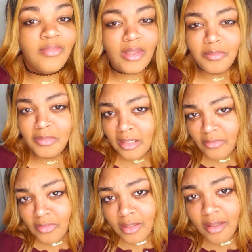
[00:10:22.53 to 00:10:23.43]
I'm
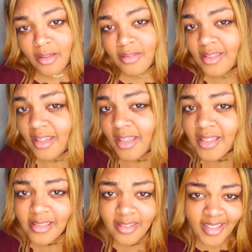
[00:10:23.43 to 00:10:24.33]
never gonna
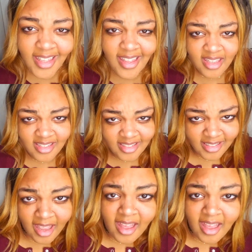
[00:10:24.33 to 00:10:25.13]
dance again.